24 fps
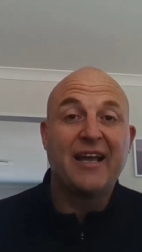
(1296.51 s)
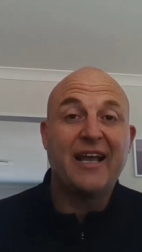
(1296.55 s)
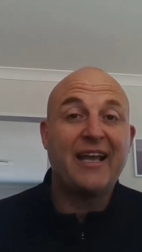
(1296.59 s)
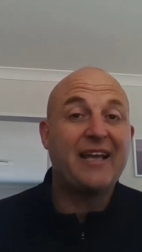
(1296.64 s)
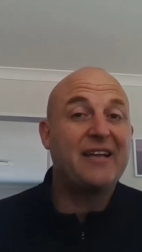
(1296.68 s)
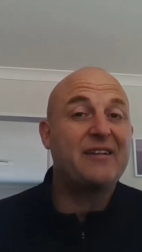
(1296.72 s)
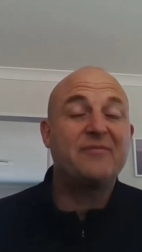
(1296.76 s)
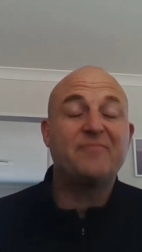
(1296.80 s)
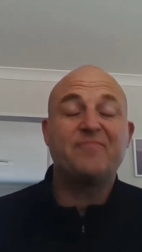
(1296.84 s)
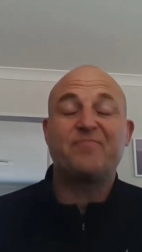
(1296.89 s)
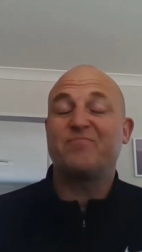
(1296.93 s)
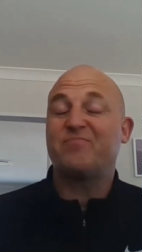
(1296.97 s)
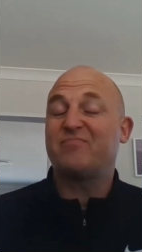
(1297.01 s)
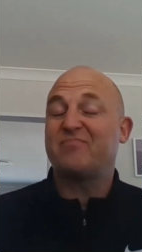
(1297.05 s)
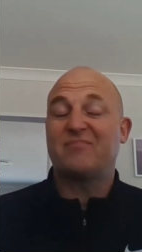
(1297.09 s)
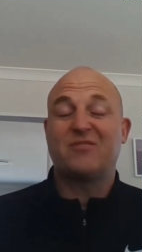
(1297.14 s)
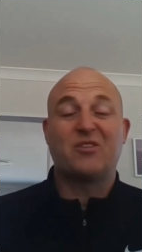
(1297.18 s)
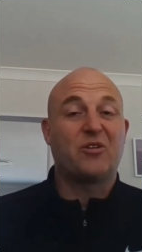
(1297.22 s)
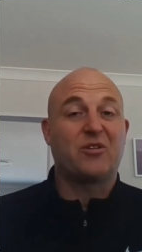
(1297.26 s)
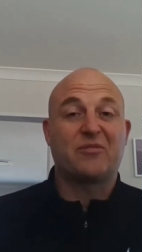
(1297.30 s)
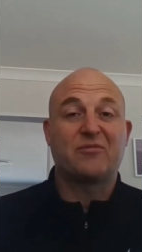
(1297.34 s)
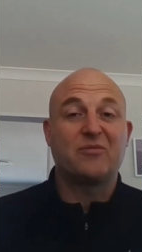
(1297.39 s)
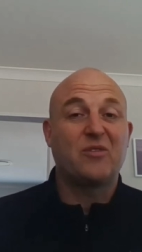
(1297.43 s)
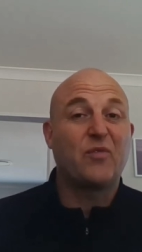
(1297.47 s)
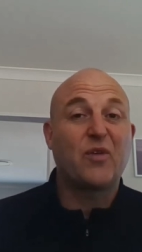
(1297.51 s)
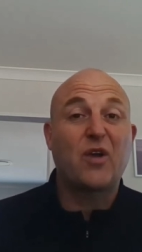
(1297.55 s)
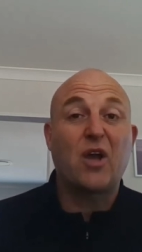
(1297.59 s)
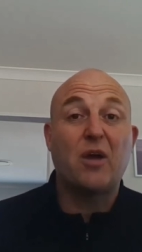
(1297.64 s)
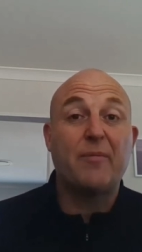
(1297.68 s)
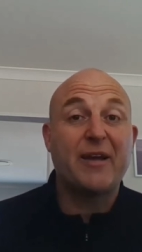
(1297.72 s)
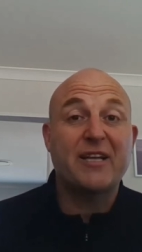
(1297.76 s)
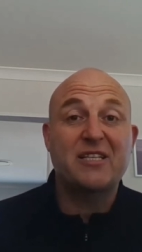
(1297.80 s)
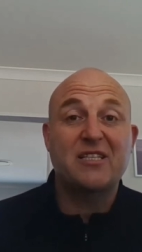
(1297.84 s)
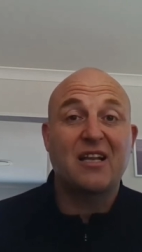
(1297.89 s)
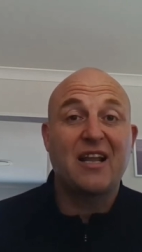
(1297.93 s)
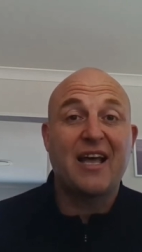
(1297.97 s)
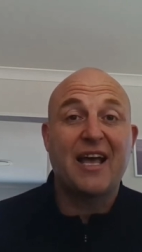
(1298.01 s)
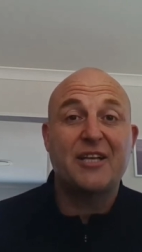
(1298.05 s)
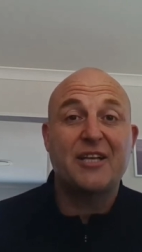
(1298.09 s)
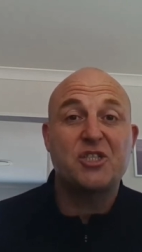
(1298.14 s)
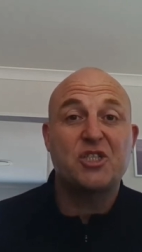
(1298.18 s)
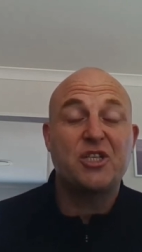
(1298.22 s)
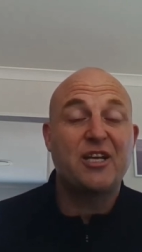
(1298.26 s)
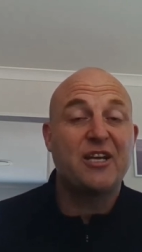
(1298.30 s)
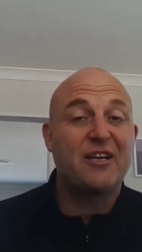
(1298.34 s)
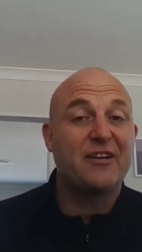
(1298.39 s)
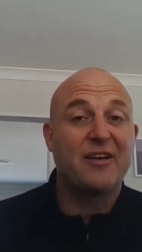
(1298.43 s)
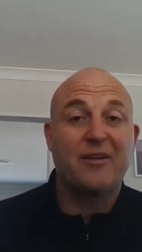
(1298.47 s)
And look, if we go back to
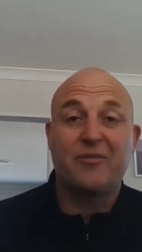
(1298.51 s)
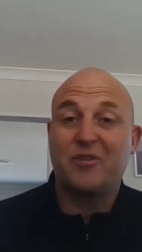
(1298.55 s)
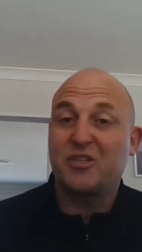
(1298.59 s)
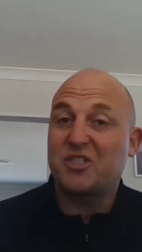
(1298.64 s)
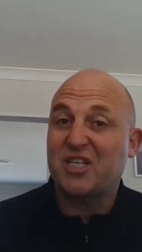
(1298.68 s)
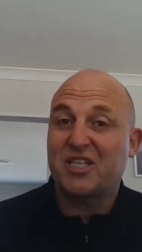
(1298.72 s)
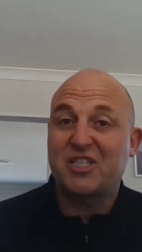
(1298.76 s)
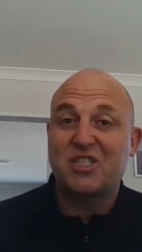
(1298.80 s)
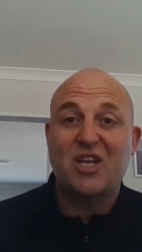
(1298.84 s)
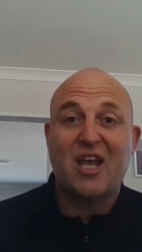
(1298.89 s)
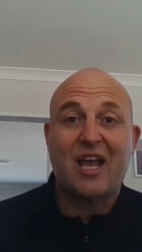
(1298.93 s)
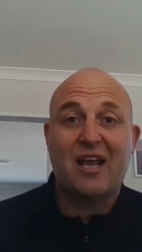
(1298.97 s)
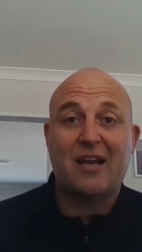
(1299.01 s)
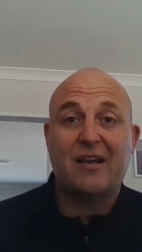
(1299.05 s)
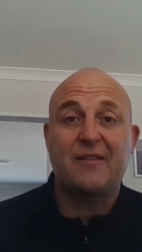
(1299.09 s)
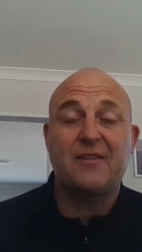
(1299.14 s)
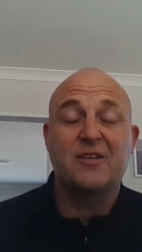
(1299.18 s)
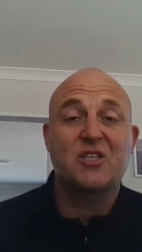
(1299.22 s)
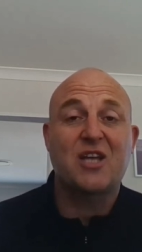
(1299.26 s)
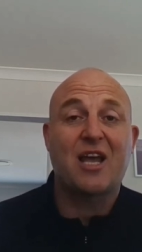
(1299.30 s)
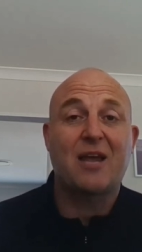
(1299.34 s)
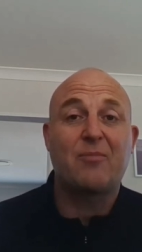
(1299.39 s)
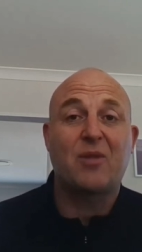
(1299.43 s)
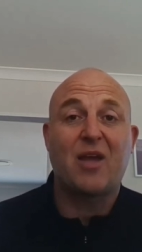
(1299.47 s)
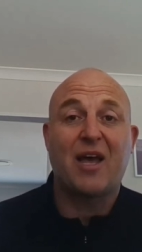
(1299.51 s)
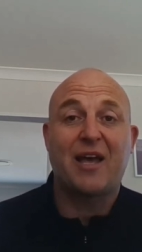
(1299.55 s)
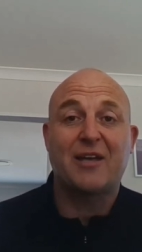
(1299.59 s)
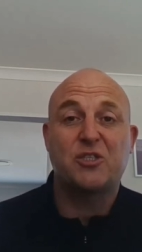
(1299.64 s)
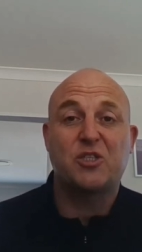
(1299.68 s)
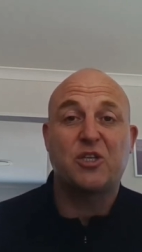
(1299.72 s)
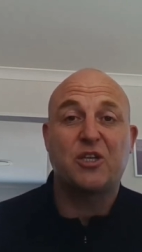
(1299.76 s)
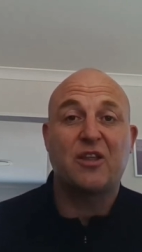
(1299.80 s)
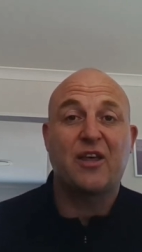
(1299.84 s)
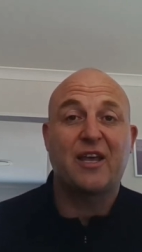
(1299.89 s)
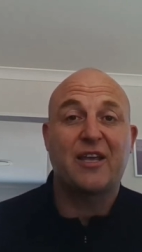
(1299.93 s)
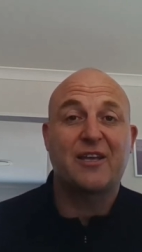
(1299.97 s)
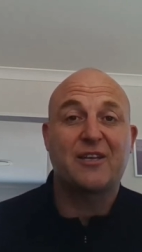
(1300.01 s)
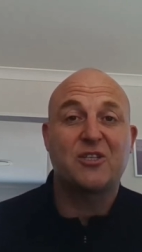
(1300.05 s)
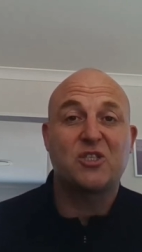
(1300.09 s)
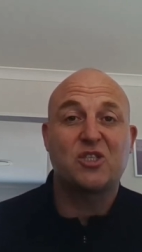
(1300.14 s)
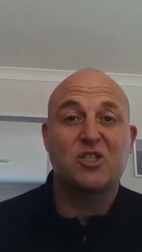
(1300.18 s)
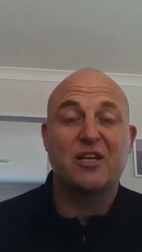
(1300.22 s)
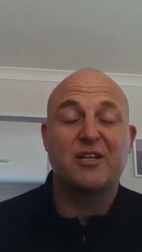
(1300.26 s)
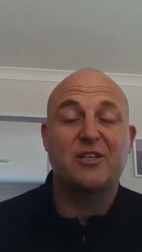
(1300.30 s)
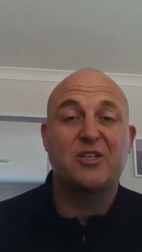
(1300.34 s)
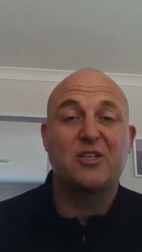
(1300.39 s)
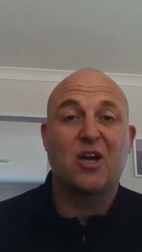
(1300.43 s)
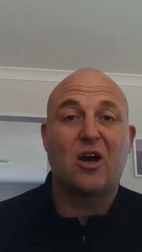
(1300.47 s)
last year, it was exactly the same last year. They
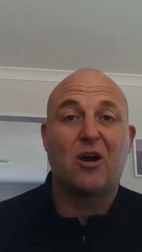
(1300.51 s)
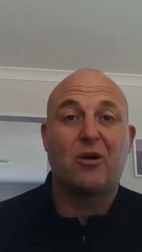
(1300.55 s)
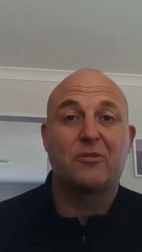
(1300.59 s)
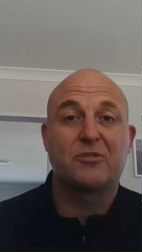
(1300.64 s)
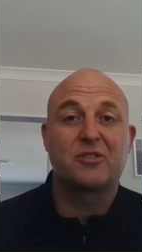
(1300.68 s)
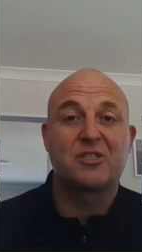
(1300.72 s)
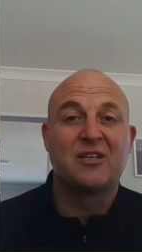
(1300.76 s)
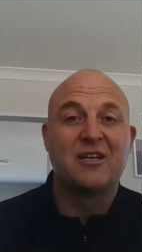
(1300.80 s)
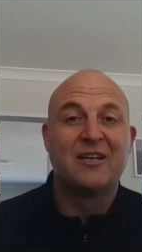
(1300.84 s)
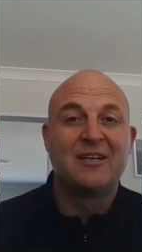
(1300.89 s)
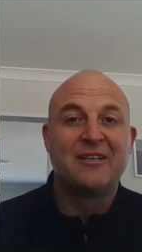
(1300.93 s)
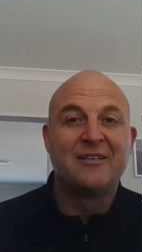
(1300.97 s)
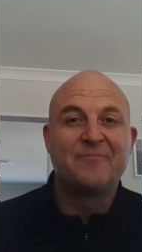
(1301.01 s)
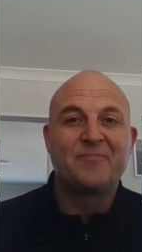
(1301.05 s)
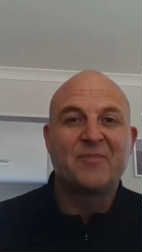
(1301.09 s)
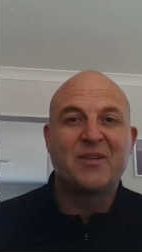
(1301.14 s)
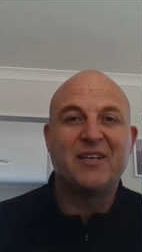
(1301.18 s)
conceded goals